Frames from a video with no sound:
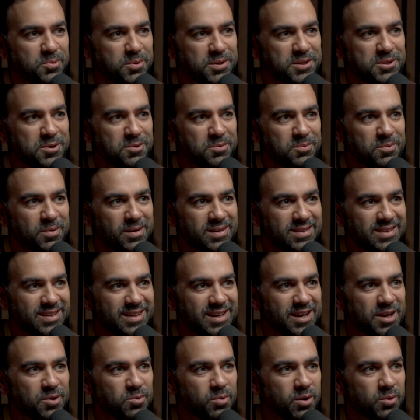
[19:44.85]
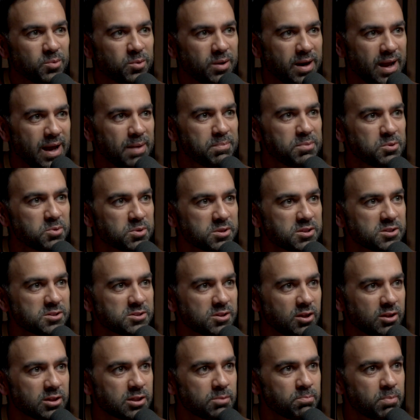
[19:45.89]
we don't want the A1. We're happy with the
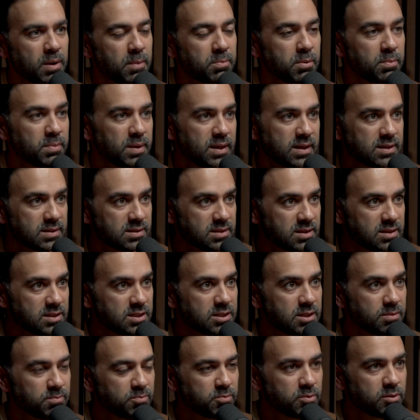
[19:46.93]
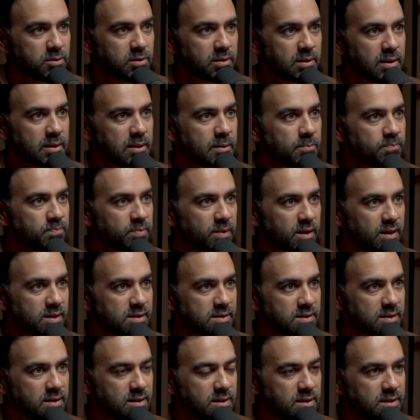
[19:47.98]
salt and pepper because it's simple,
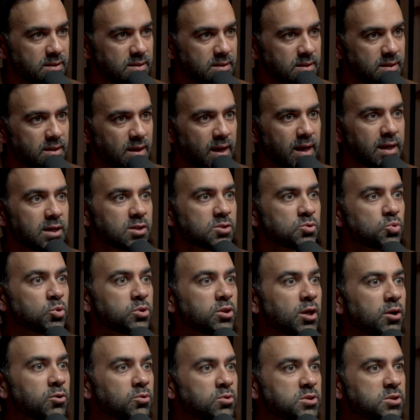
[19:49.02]
it's easy, yeah. and it's without